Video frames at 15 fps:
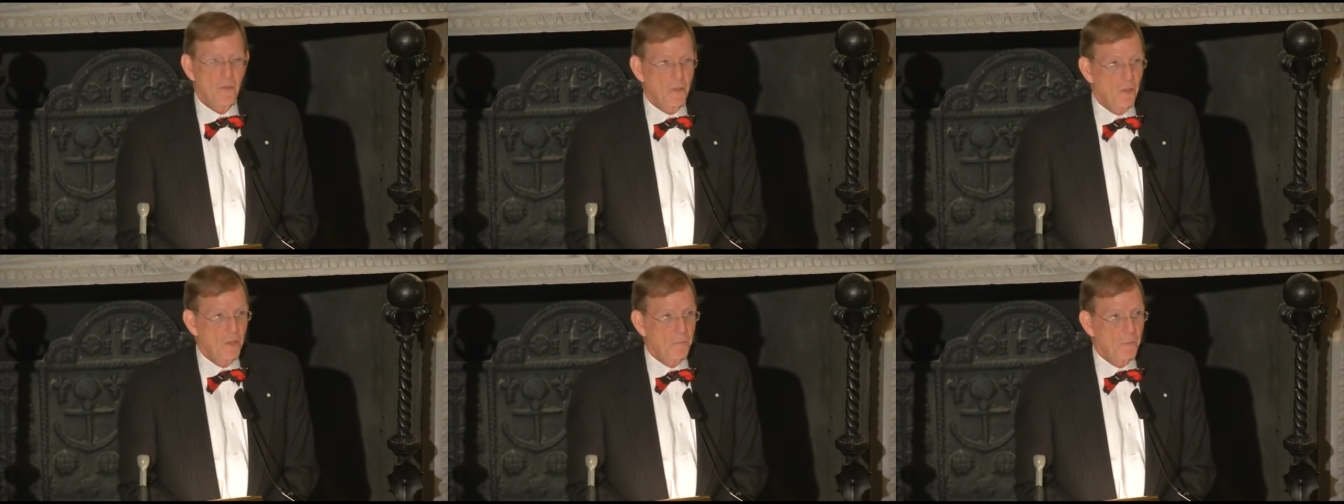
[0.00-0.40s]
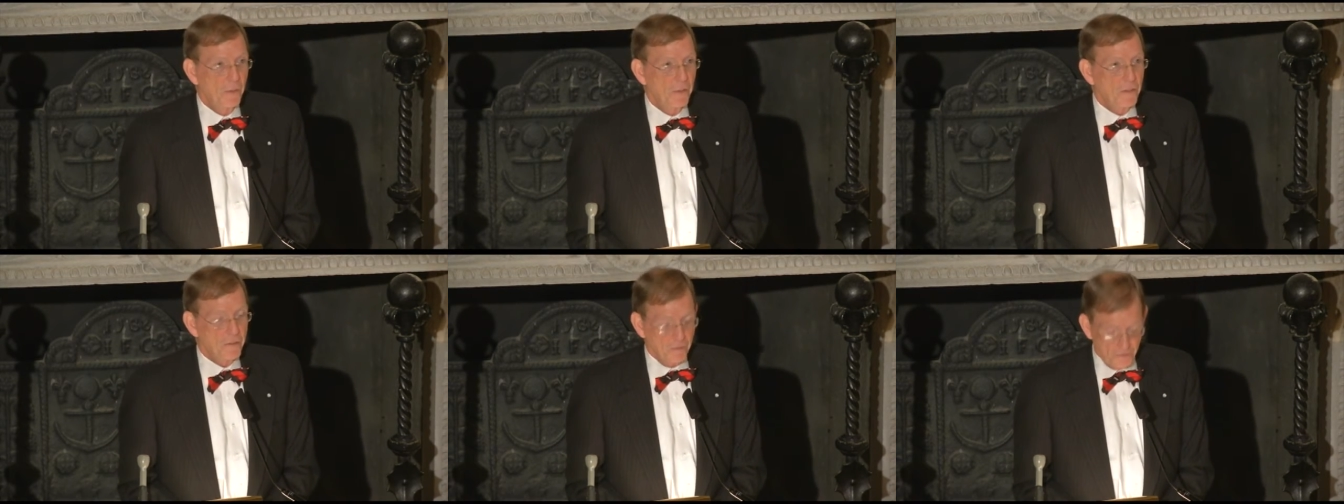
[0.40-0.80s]
the good
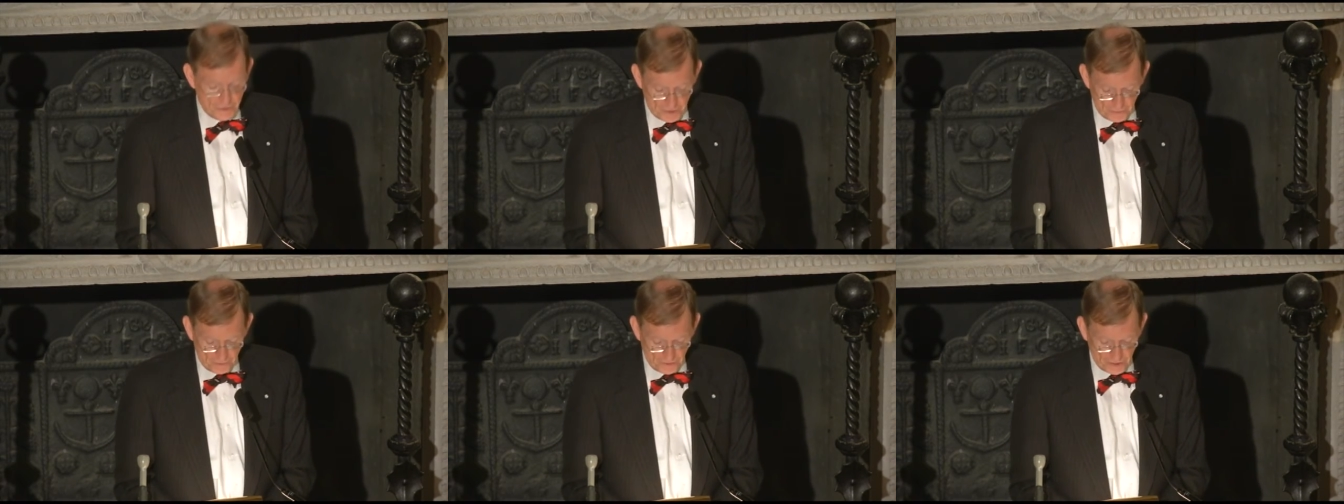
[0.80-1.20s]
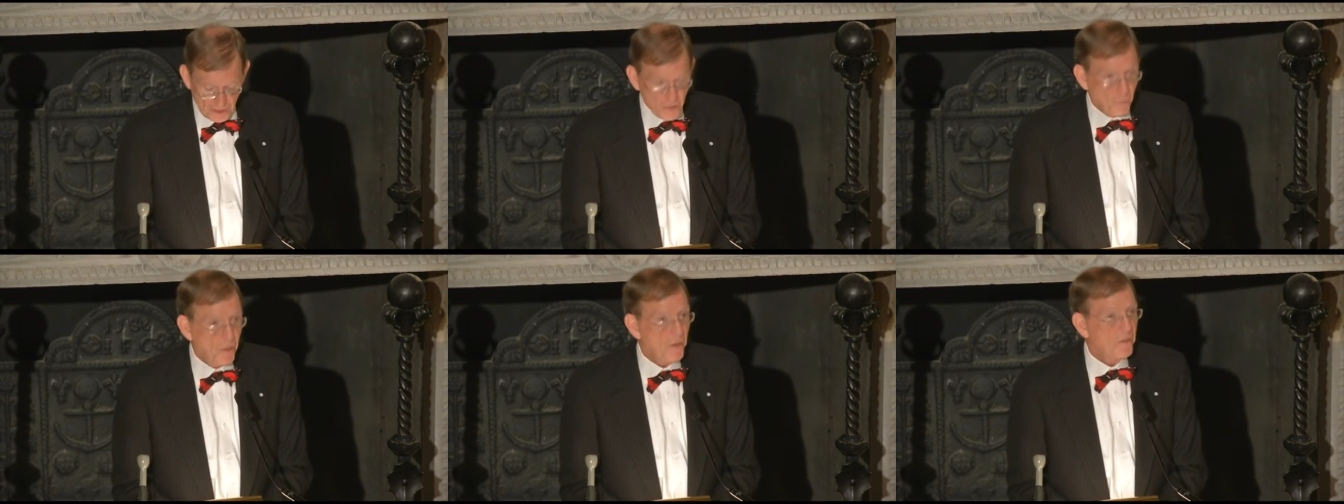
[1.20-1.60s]
political general that
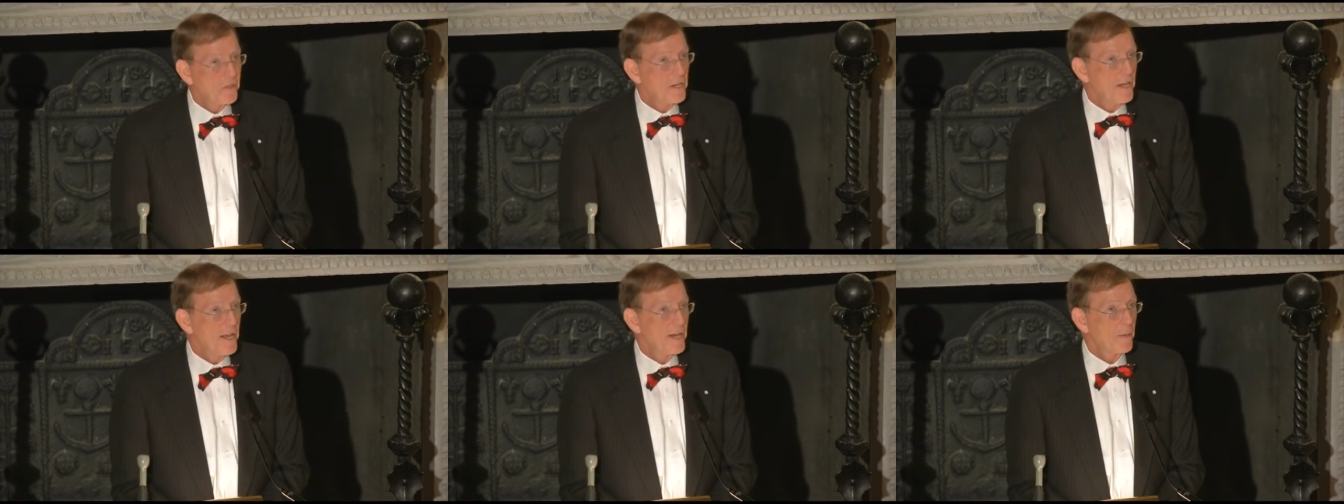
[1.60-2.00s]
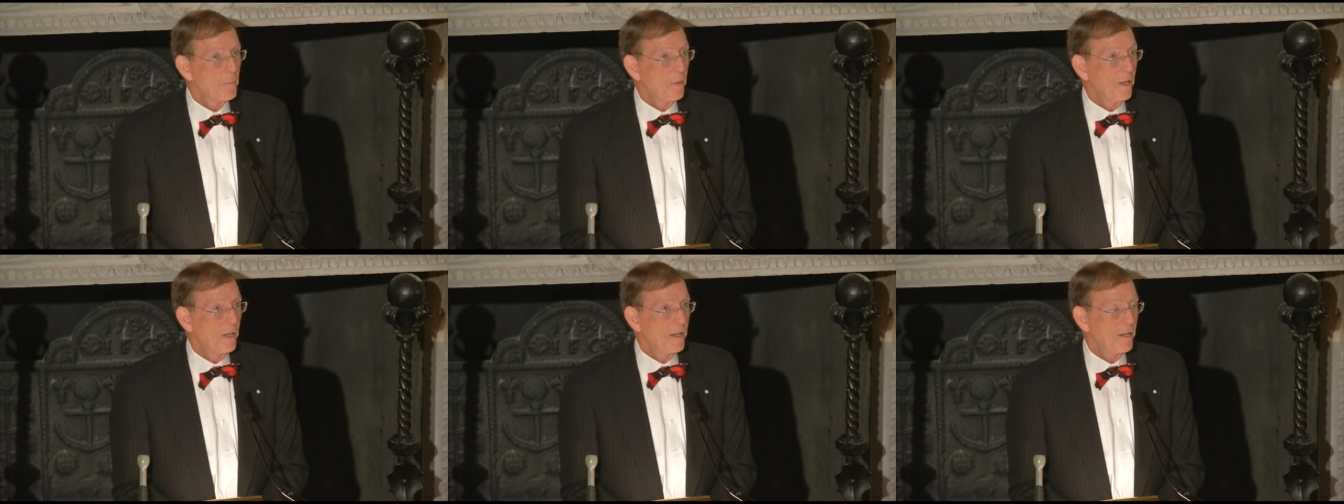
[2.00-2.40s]
he was, he had a
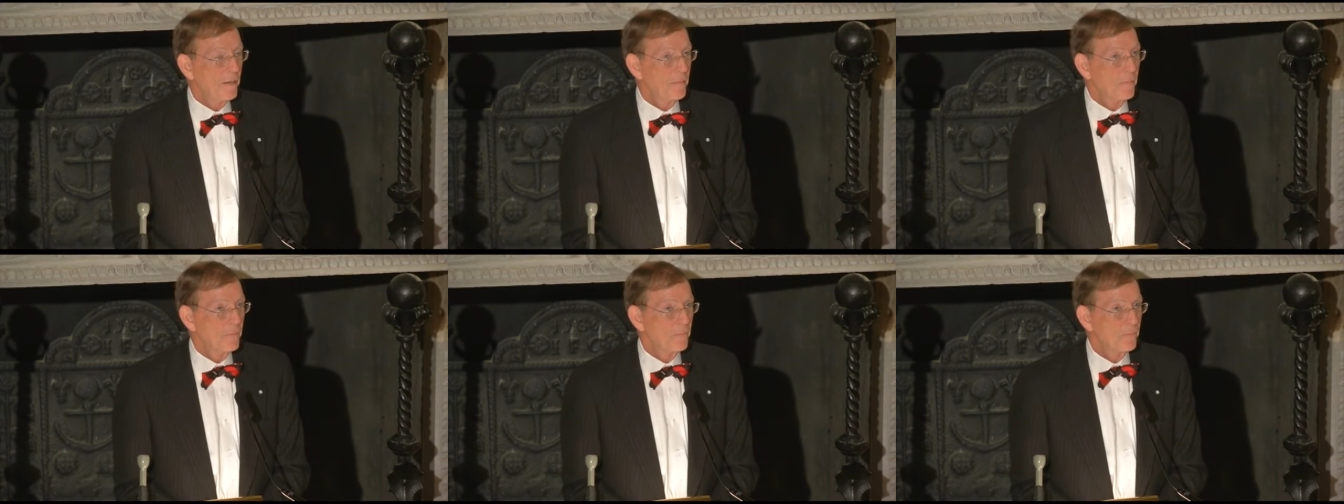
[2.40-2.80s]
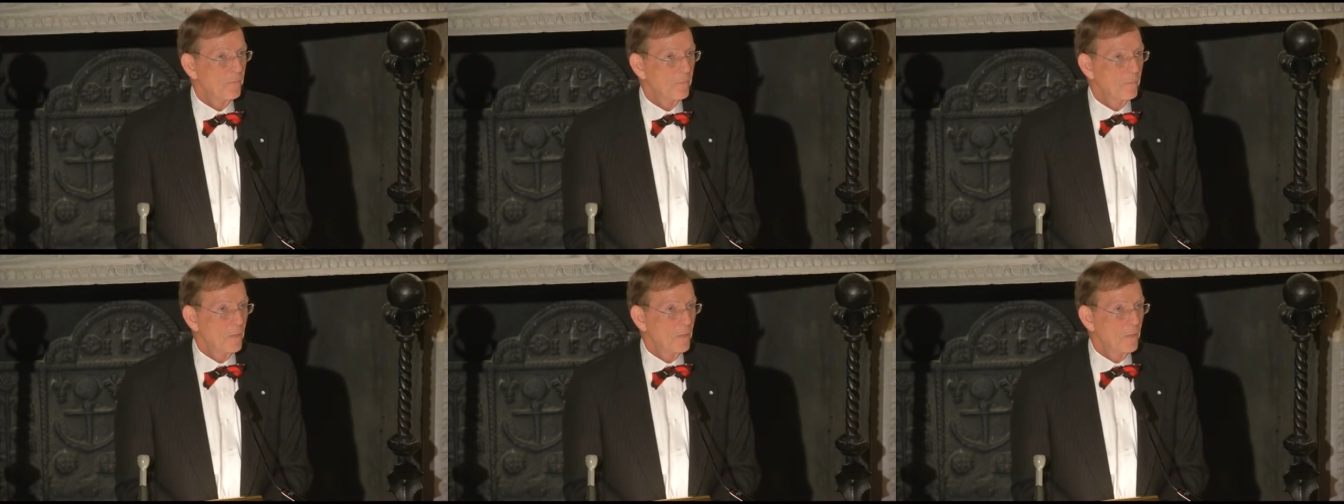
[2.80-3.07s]
plan.